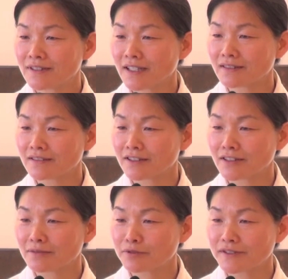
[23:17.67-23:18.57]
And
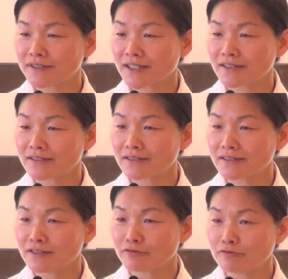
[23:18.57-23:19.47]
the princess
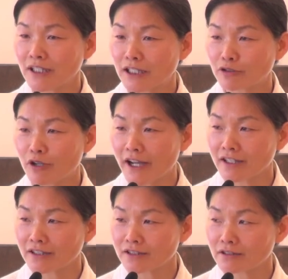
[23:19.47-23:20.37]

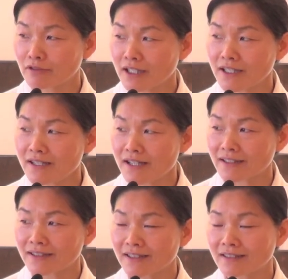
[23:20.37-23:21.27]
inquired, what is
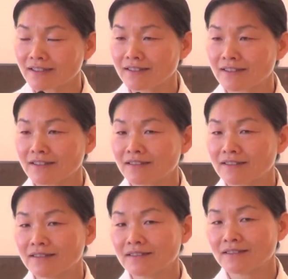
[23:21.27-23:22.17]
it?
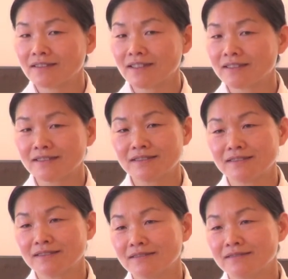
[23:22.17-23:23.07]

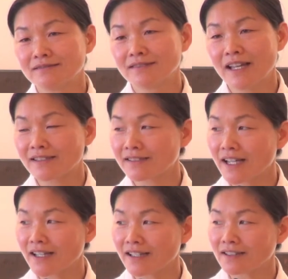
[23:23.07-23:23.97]
He's
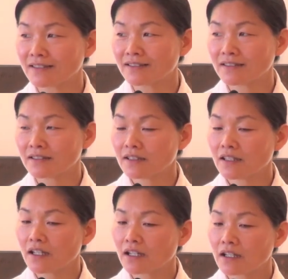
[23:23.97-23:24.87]
hesitating.
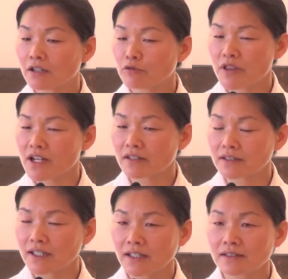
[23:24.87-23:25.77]

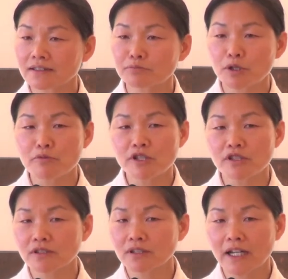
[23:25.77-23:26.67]
Without king's
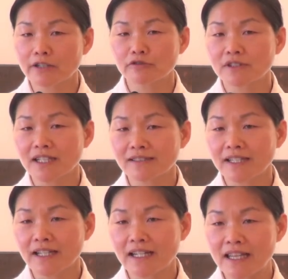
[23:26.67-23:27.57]
permission, I would not
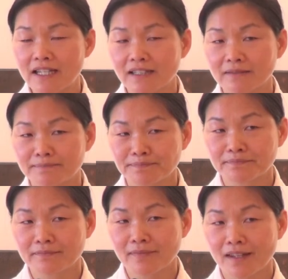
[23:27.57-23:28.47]
say anything.
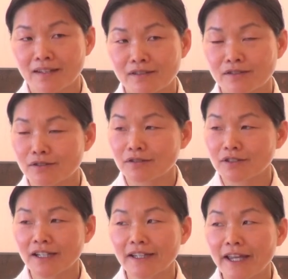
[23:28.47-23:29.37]
So
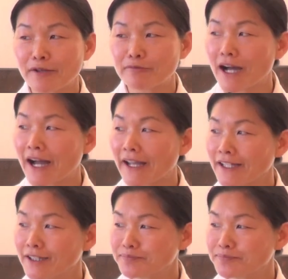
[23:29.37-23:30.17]
king came by.